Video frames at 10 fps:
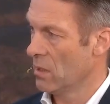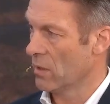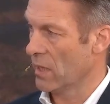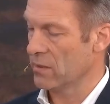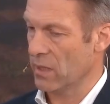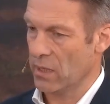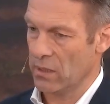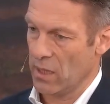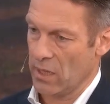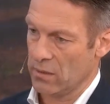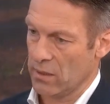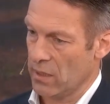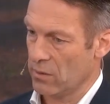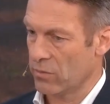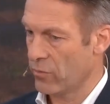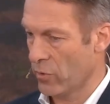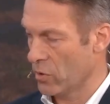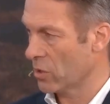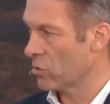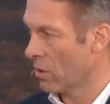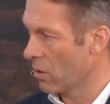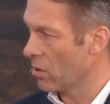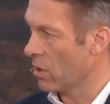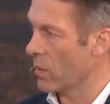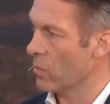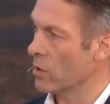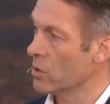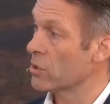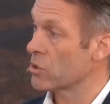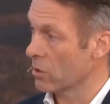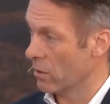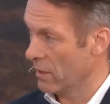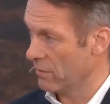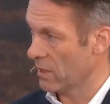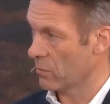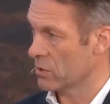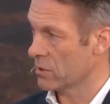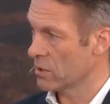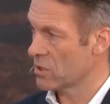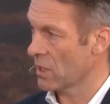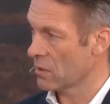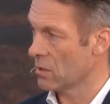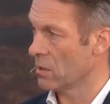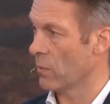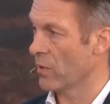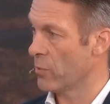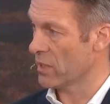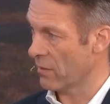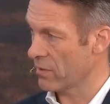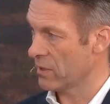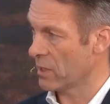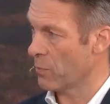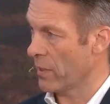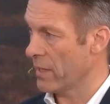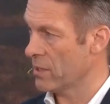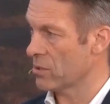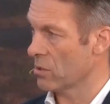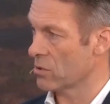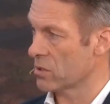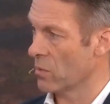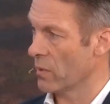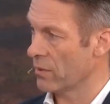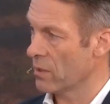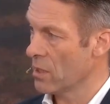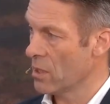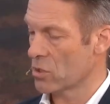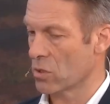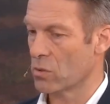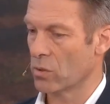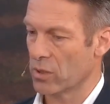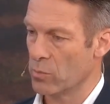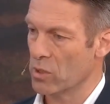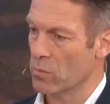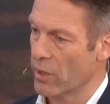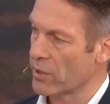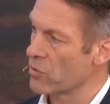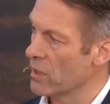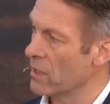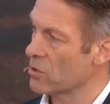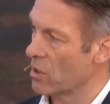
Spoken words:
Right, and for not too long ago, we were not sure if that was a good signal, and we've everything in place, also with so-called immunomonitoring.